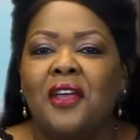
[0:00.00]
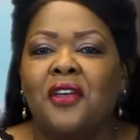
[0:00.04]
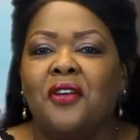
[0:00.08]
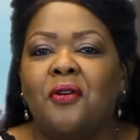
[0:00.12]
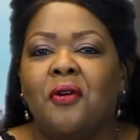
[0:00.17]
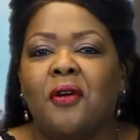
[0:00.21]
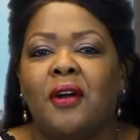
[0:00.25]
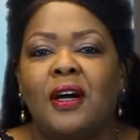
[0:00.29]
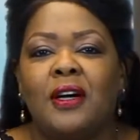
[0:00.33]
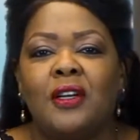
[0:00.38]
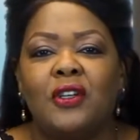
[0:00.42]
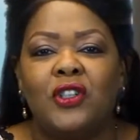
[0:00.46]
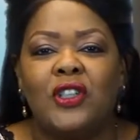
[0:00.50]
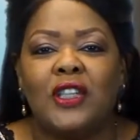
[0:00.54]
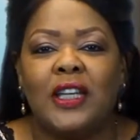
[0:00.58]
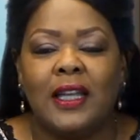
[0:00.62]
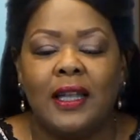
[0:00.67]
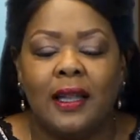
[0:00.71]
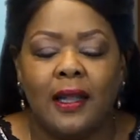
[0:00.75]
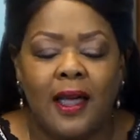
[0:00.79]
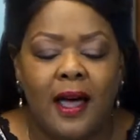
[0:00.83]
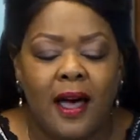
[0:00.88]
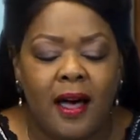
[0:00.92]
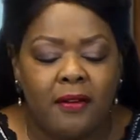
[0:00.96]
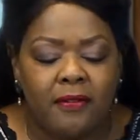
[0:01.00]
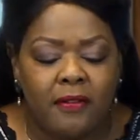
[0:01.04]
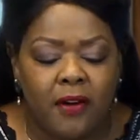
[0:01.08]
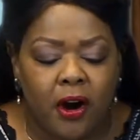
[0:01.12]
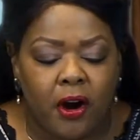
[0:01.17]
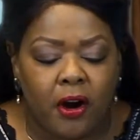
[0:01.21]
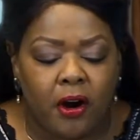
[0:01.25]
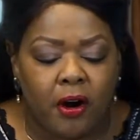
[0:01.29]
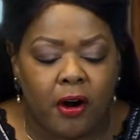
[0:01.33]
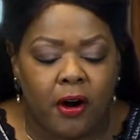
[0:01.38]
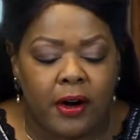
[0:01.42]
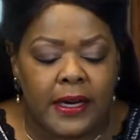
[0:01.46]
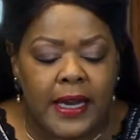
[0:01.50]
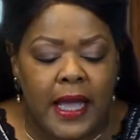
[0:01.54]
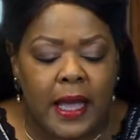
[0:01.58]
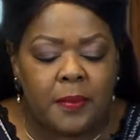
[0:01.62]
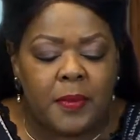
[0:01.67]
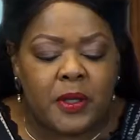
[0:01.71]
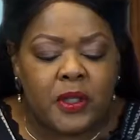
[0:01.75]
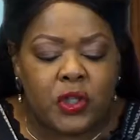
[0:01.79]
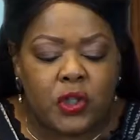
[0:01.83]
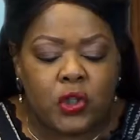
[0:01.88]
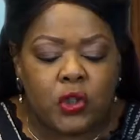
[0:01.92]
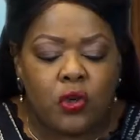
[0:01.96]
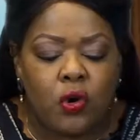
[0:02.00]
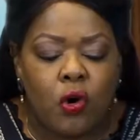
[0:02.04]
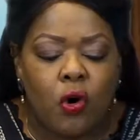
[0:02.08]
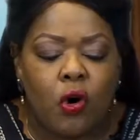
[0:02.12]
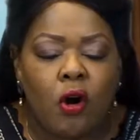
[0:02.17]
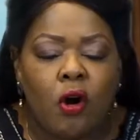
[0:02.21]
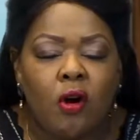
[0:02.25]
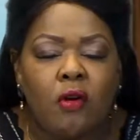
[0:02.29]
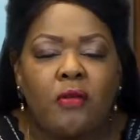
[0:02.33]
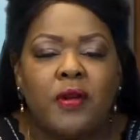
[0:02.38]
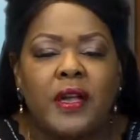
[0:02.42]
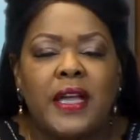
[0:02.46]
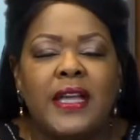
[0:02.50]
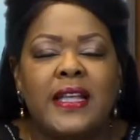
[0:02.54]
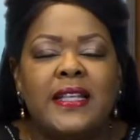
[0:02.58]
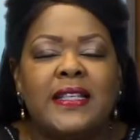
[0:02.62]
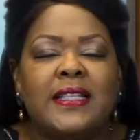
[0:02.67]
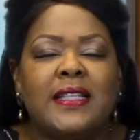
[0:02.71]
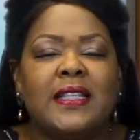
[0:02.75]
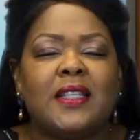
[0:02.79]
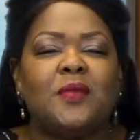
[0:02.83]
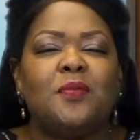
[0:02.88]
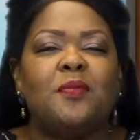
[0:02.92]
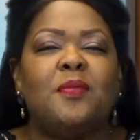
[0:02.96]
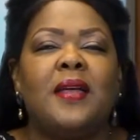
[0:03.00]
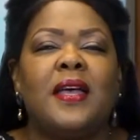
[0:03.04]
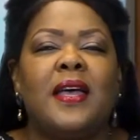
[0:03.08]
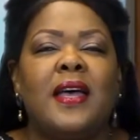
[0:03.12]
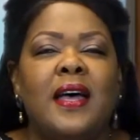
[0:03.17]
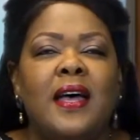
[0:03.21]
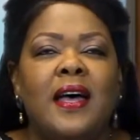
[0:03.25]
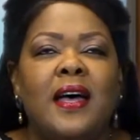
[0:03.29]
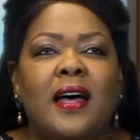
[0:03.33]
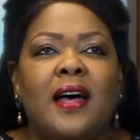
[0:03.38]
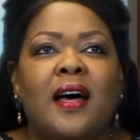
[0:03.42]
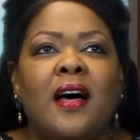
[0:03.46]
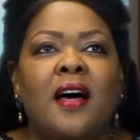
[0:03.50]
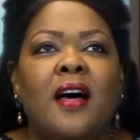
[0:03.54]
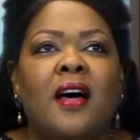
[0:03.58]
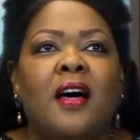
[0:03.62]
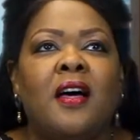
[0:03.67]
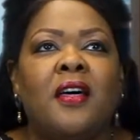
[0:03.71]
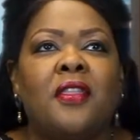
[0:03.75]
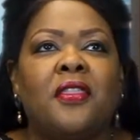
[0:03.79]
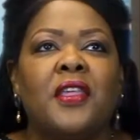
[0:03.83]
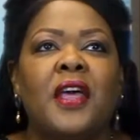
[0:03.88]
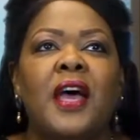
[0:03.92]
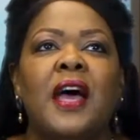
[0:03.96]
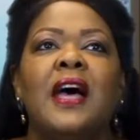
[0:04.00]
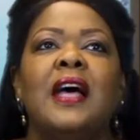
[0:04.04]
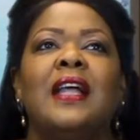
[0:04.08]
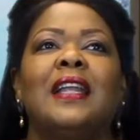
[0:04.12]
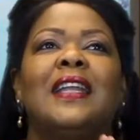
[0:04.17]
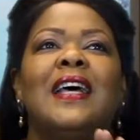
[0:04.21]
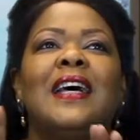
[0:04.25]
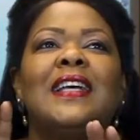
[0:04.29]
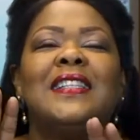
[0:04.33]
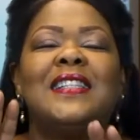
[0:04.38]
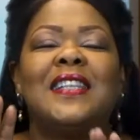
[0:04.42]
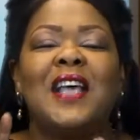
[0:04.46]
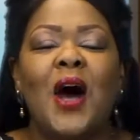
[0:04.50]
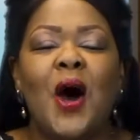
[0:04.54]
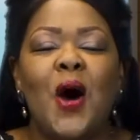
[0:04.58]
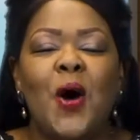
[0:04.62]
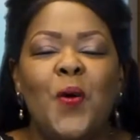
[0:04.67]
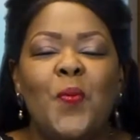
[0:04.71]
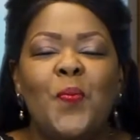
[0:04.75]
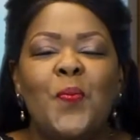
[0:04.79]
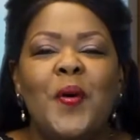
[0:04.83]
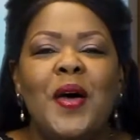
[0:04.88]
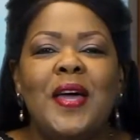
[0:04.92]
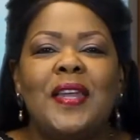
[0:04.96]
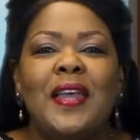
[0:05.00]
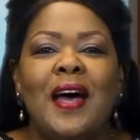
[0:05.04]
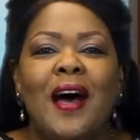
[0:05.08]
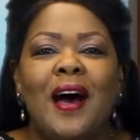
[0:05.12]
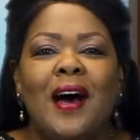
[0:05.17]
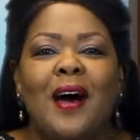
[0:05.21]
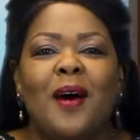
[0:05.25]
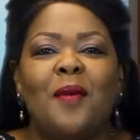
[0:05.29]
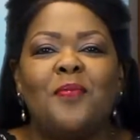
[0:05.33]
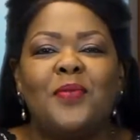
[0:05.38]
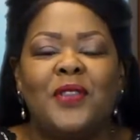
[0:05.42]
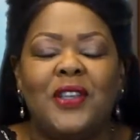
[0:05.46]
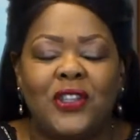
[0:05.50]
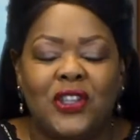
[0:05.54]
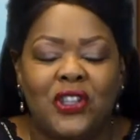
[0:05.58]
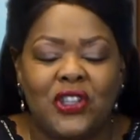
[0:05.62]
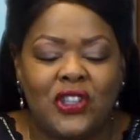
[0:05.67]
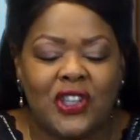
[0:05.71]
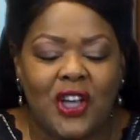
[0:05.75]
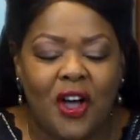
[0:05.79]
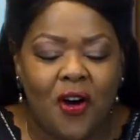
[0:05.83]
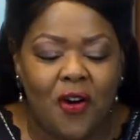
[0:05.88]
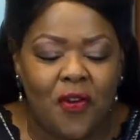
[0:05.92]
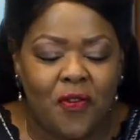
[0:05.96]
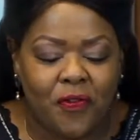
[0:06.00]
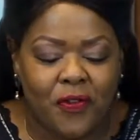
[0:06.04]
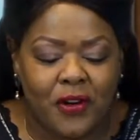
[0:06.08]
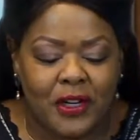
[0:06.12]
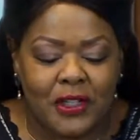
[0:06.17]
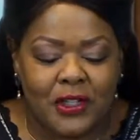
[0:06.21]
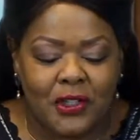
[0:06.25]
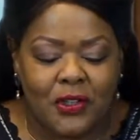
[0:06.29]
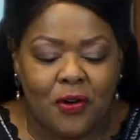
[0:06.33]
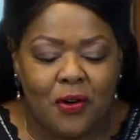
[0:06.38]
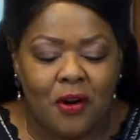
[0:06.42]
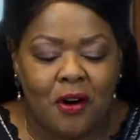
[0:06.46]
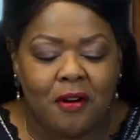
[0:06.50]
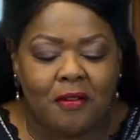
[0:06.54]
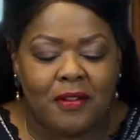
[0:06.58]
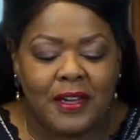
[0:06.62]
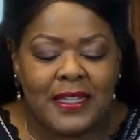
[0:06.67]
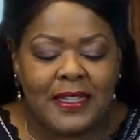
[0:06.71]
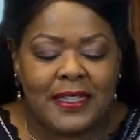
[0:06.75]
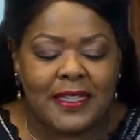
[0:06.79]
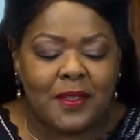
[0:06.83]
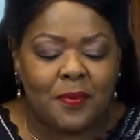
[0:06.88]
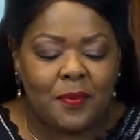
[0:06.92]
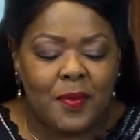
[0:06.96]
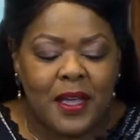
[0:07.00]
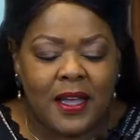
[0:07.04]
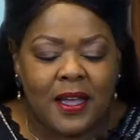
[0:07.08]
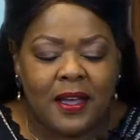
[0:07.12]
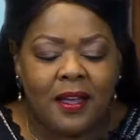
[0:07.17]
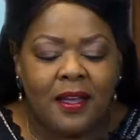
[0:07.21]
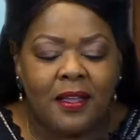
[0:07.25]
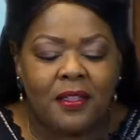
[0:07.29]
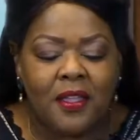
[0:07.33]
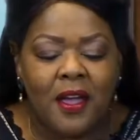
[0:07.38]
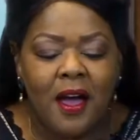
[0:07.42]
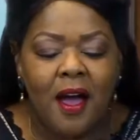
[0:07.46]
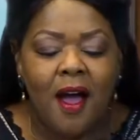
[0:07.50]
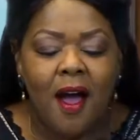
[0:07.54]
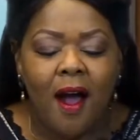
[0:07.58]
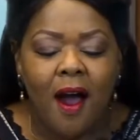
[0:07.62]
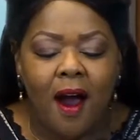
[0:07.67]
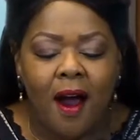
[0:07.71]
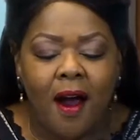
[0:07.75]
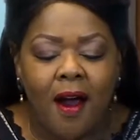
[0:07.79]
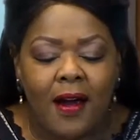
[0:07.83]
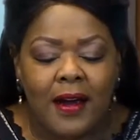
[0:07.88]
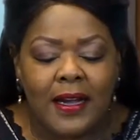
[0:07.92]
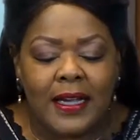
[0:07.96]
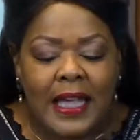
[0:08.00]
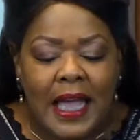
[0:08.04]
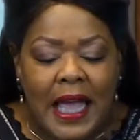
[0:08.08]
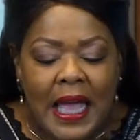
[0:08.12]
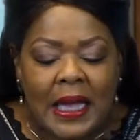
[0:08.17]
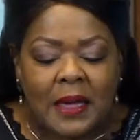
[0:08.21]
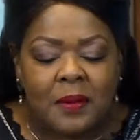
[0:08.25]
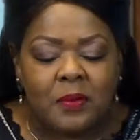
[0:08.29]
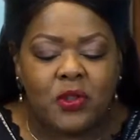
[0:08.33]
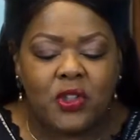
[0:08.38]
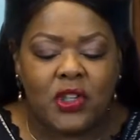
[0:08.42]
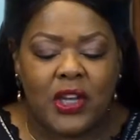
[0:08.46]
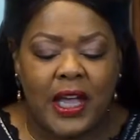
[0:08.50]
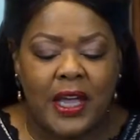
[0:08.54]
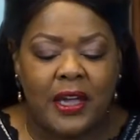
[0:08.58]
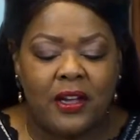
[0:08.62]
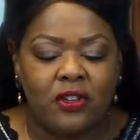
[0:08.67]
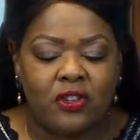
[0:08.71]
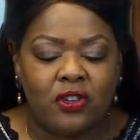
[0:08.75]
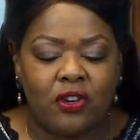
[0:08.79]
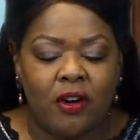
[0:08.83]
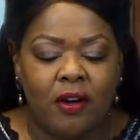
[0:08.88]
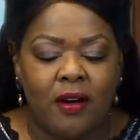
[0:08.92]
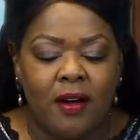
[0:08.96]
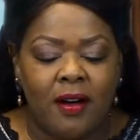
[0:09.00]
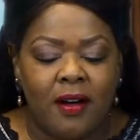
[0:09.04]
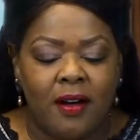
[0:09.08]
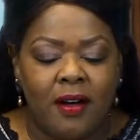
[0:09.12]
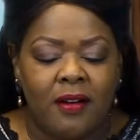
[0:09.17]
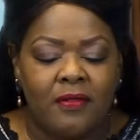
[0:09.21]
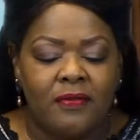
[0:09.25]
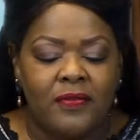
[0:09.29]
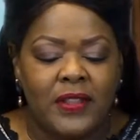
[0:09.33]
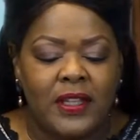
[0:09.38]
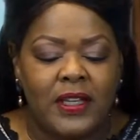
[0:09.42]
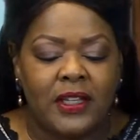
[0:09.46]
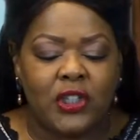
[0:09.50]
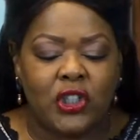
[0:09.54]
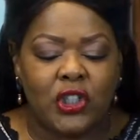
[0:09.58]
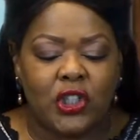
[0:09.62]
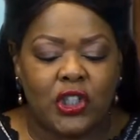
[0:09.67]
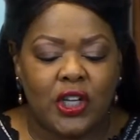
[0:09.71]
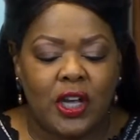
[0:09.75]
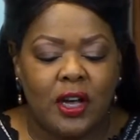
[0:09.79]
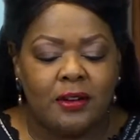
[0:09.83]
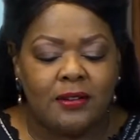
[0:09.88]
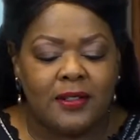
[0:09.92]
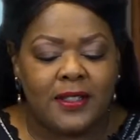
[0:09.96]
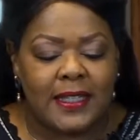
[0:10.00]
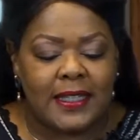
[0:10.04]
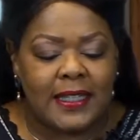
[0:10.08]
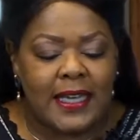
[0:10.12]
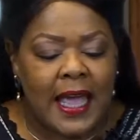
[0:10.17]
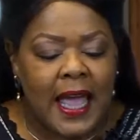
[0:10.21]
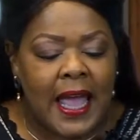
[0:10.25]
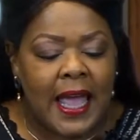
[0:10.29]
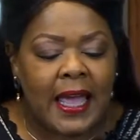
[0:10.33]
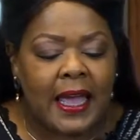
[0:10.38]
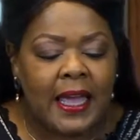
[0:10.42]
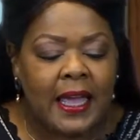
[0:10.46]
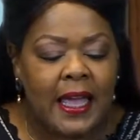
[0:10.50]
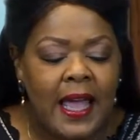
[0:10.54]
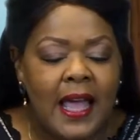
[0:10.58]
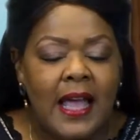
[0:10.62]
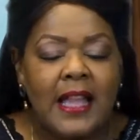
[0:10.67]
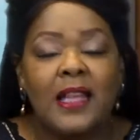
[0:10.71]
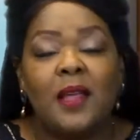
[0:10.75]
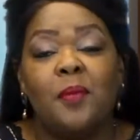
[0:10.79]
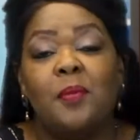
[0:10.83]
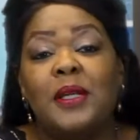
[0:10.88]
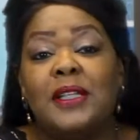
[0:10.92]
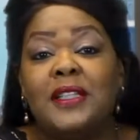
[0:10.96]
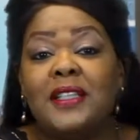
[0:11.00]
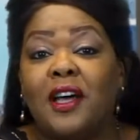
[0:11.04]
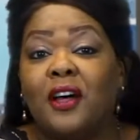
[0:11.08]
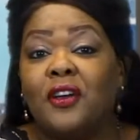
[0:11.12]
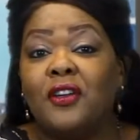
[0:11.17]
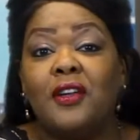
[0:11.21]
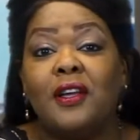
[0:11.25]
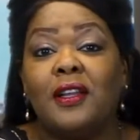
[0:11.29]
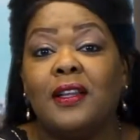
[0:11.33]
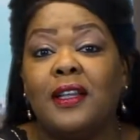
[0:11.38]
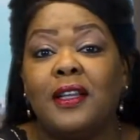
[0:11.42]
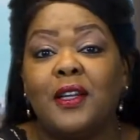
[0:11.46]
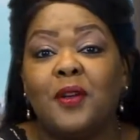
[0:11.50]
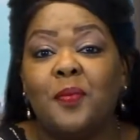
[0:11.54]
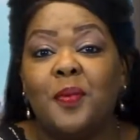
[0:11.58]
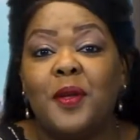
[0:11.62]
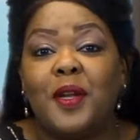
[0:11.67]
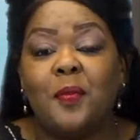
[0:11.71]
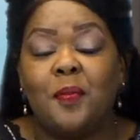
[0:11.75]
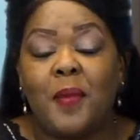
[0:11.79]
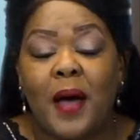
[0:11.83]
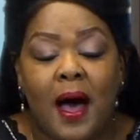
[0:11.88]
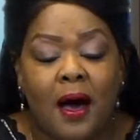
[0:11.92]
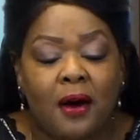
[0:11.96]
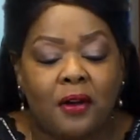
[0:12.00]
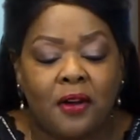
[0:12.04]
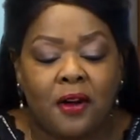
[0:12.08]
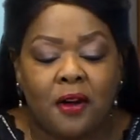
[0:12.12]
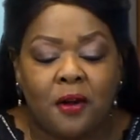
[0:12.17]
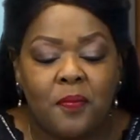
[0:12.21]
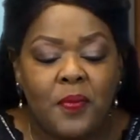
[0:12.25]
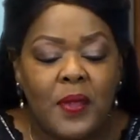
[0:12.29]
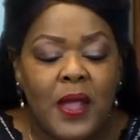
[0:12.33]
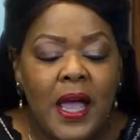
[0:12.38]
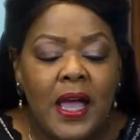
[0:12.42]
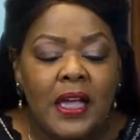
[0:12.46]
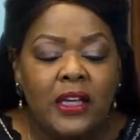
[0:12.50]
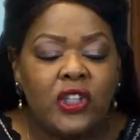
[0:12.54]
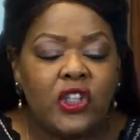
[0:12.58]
You're going to love her. Her name is Torri Smith. Let's open up the show for Torri Smith, our game changer of the show today. Let me tell you a little bit about her.